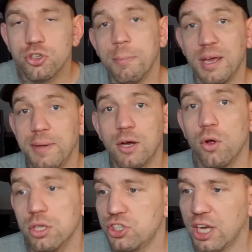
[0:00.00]
So maybe
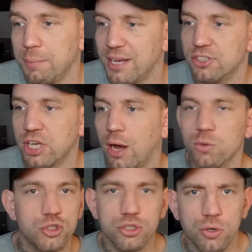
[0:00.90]
Call of Shame is
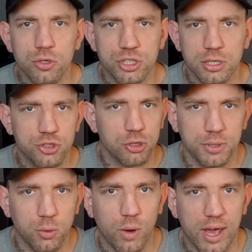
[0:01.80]
outsourcing some
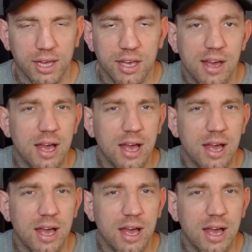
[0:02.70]
of the work,